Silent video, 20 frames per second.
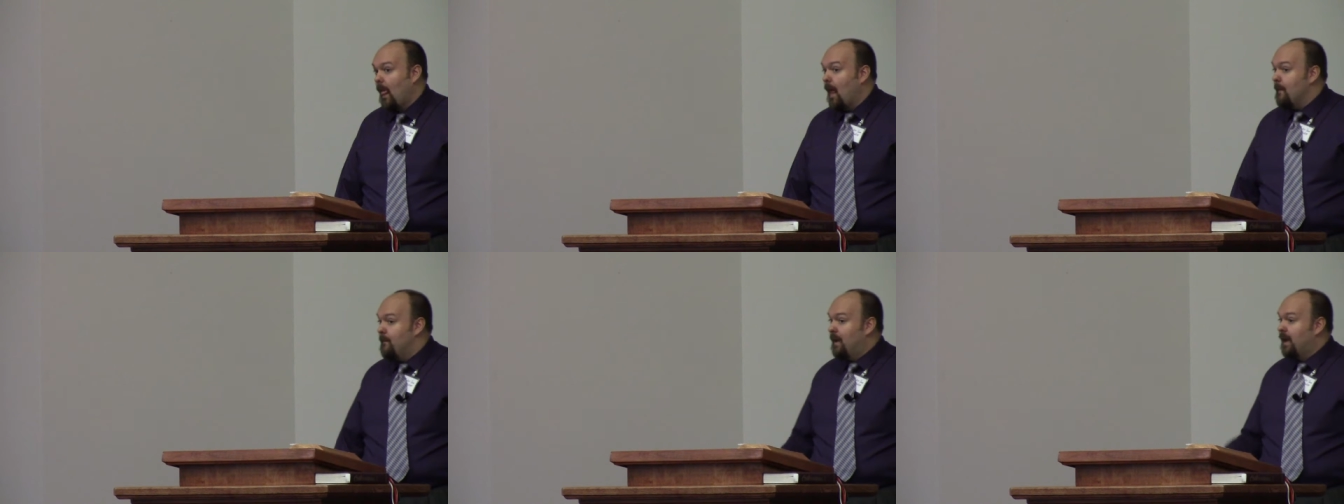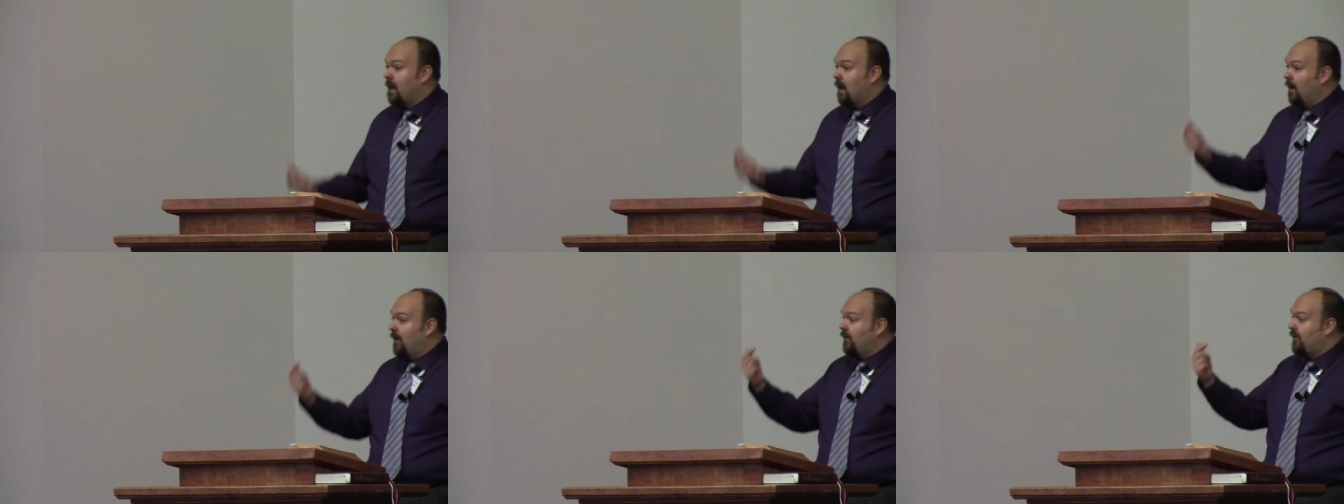
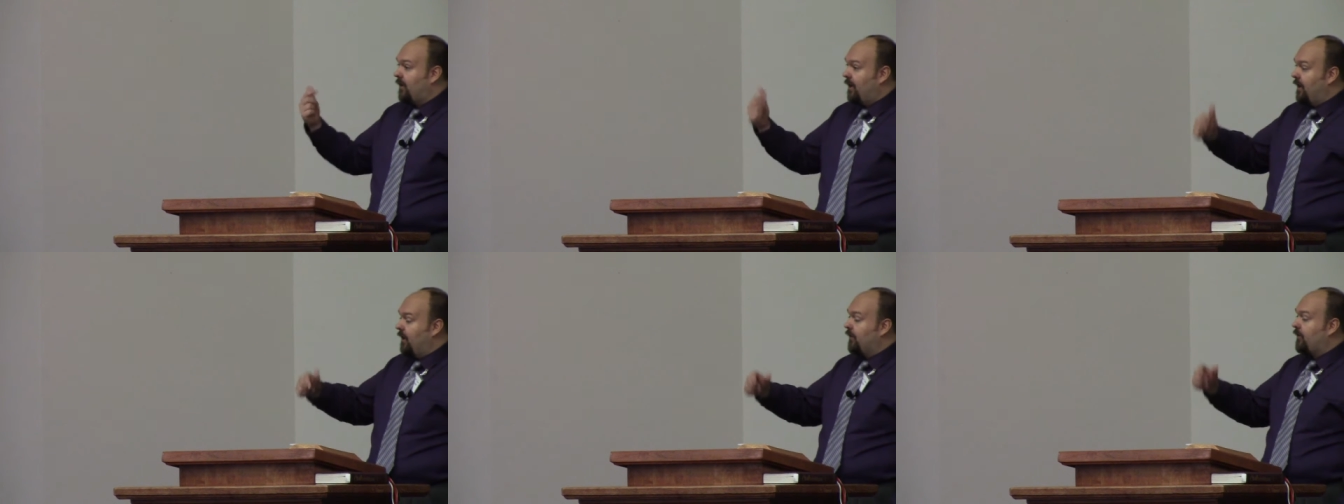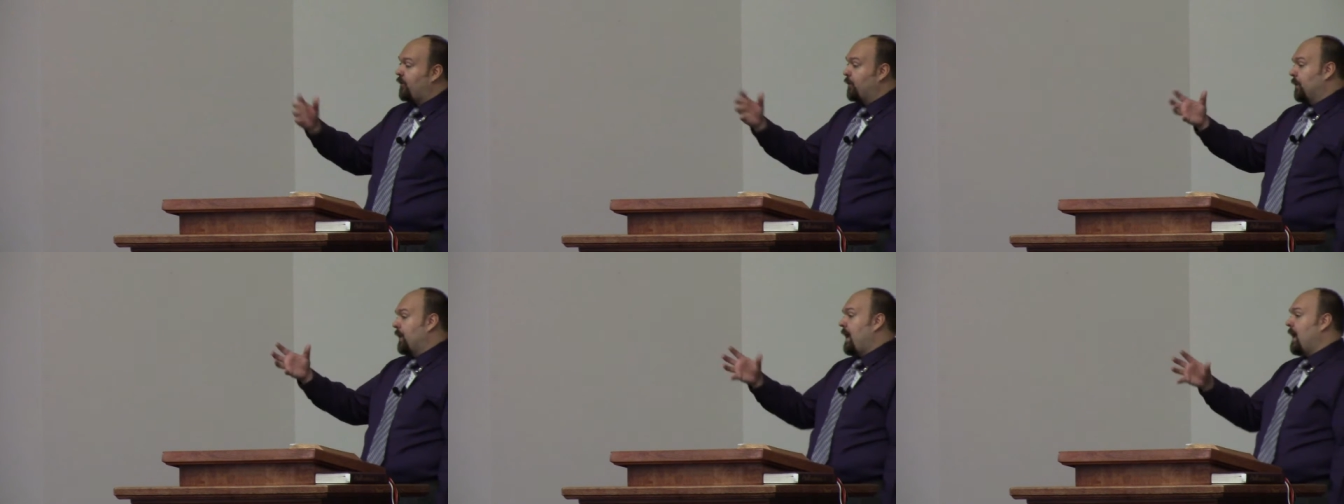Because
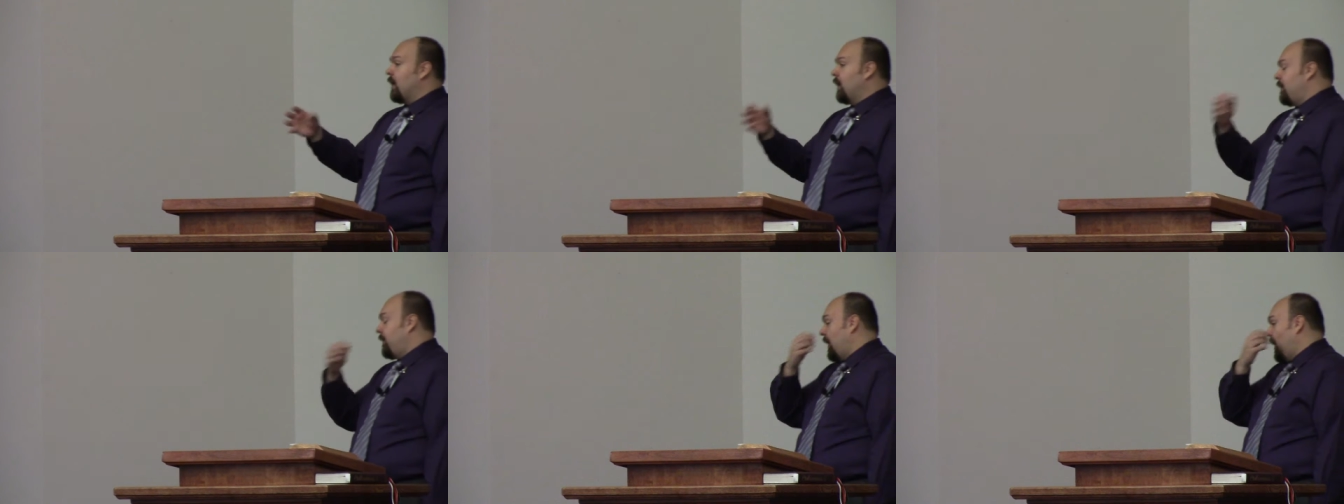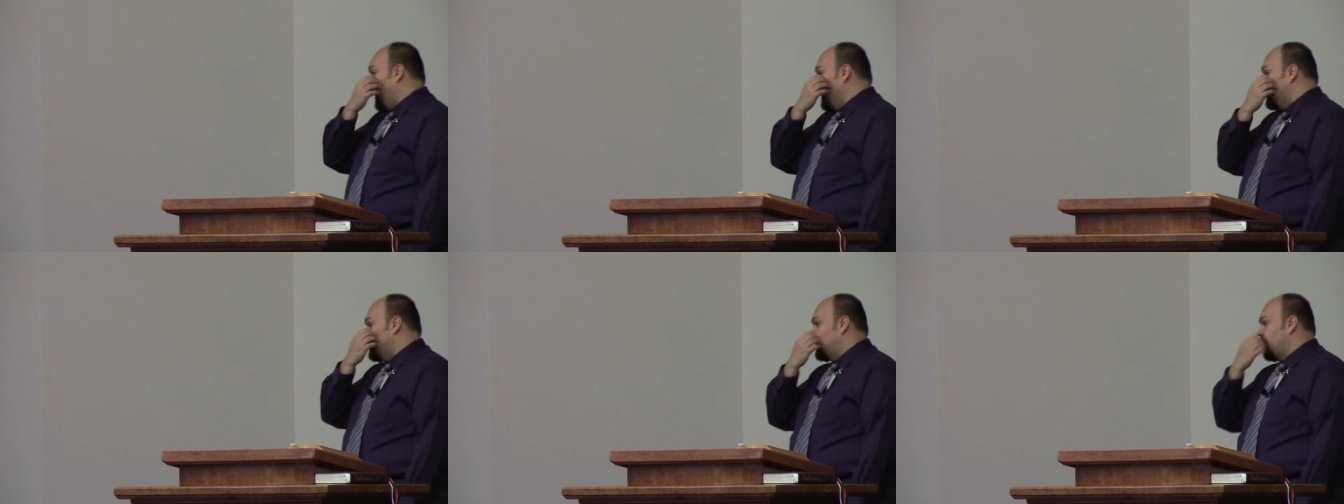here's the reality
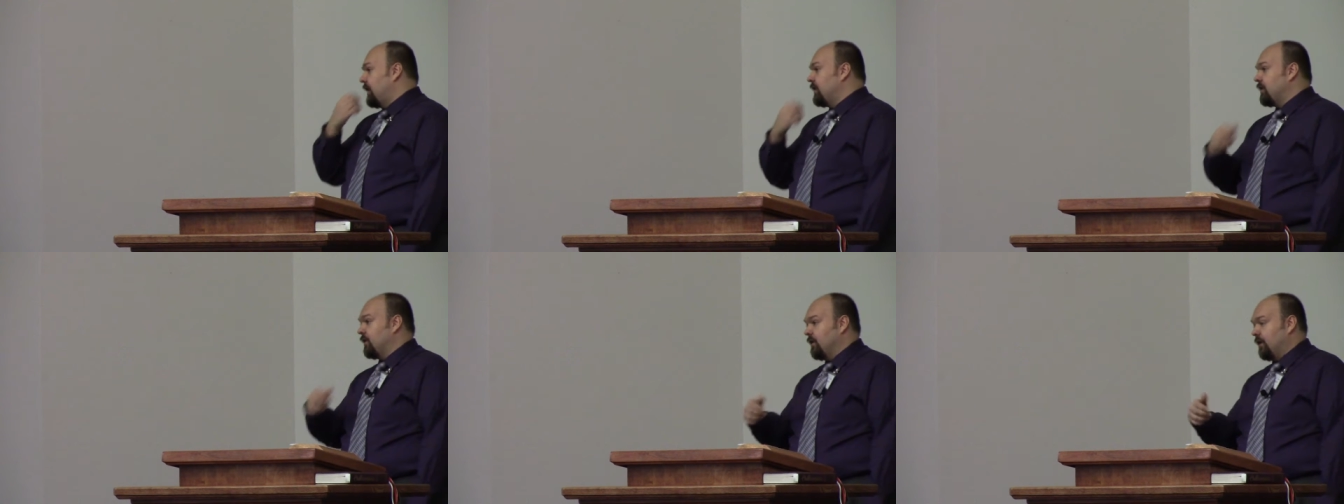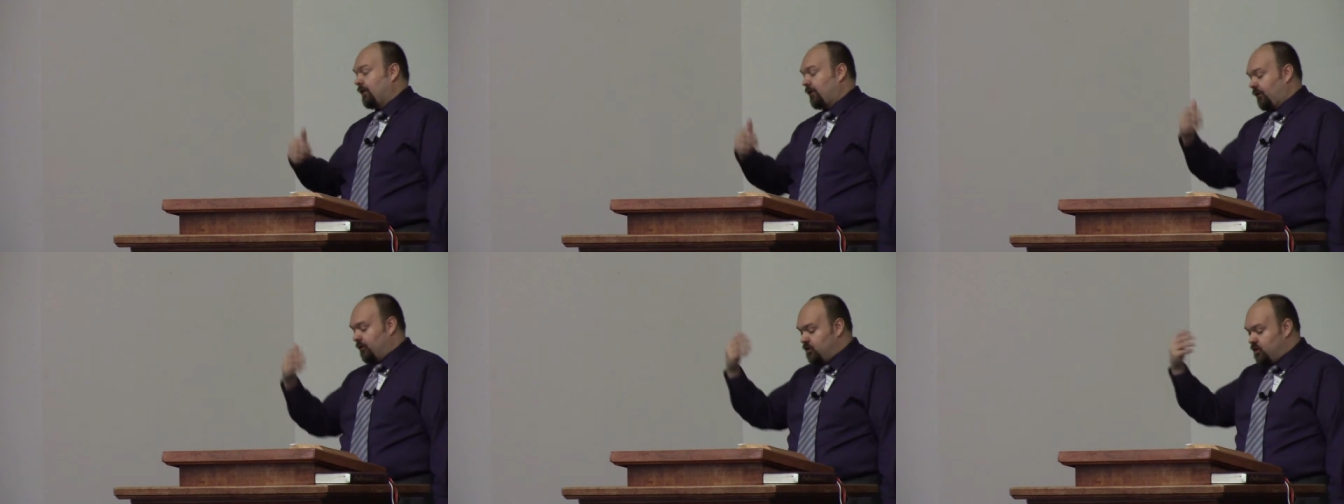behind
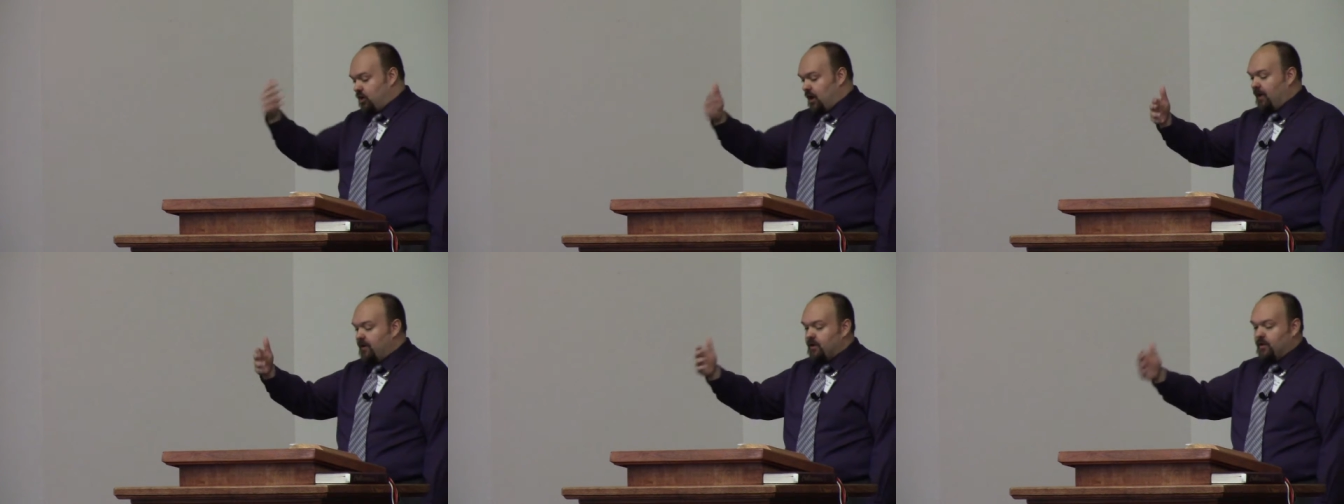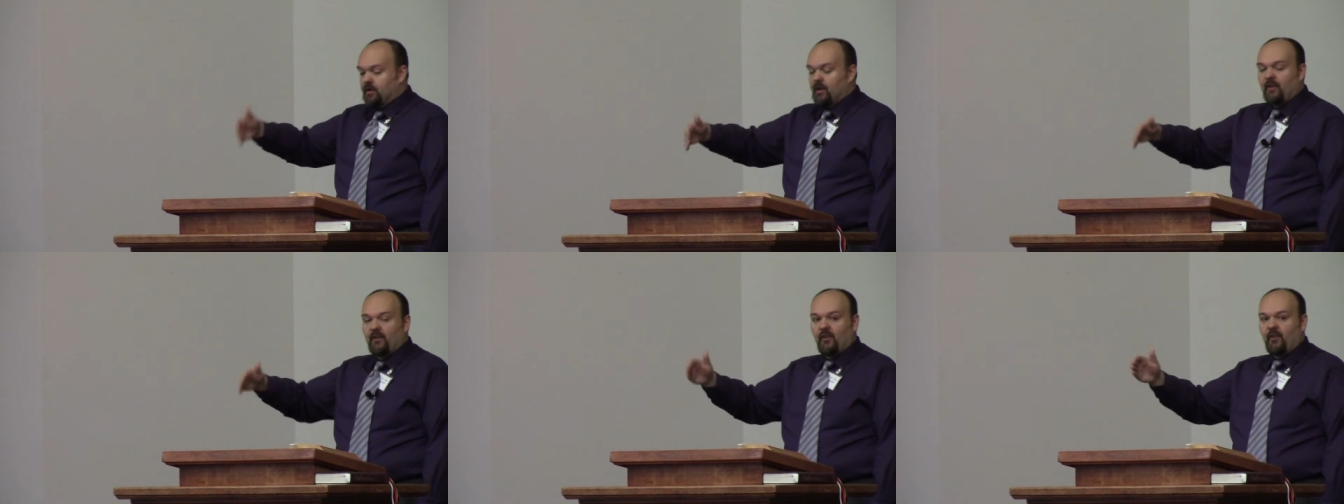gentleness.
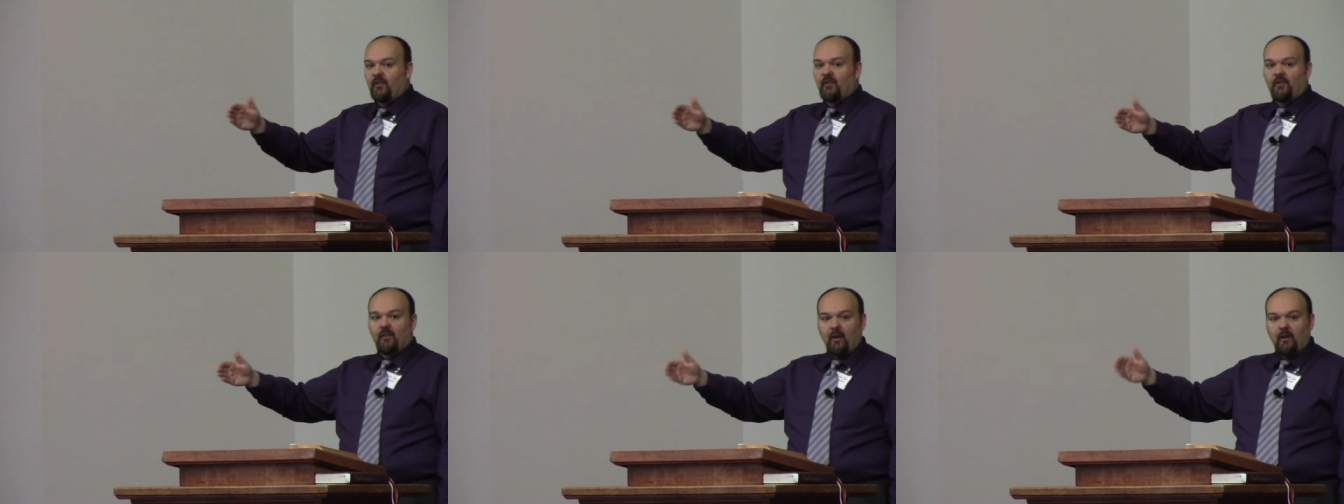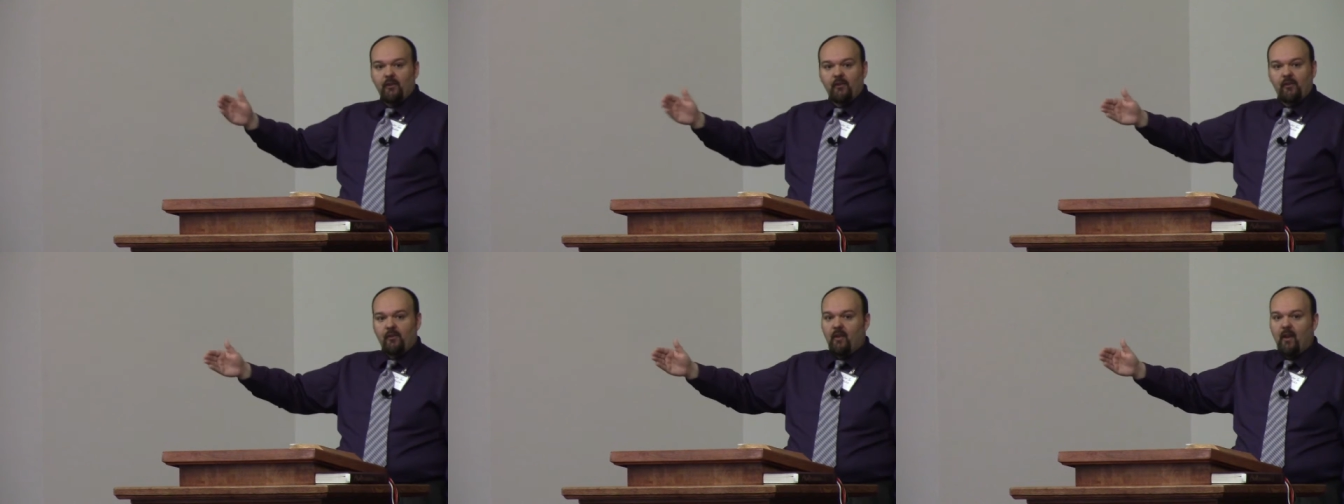Gentleness
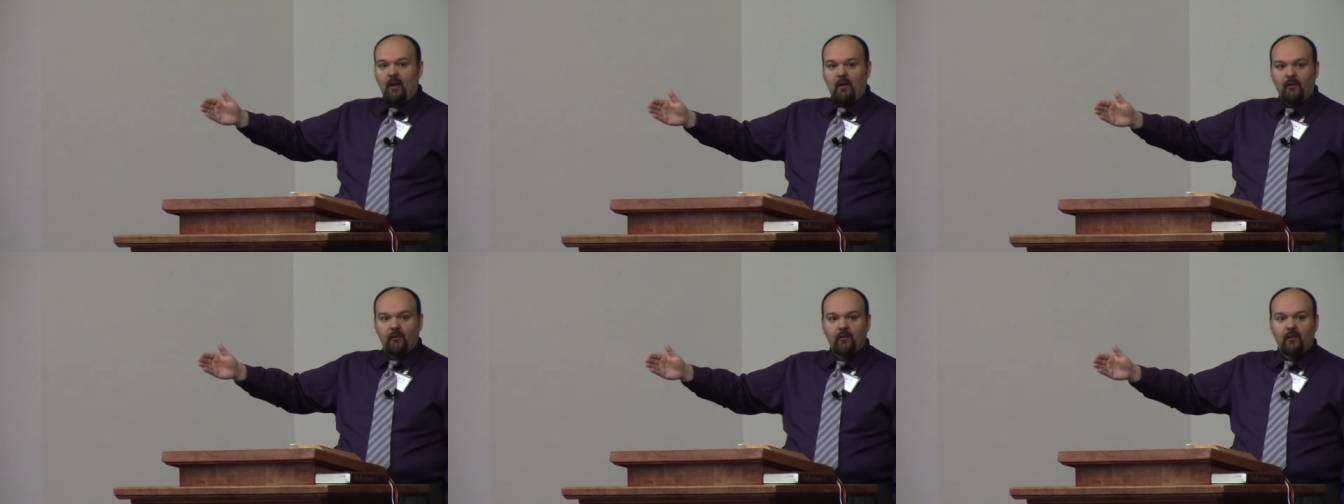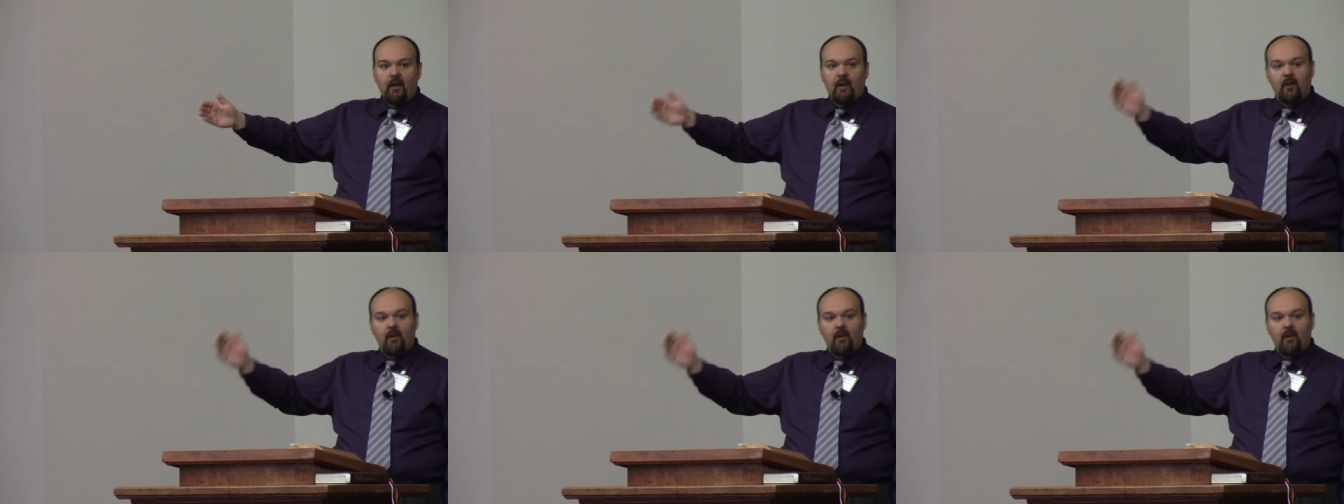is this.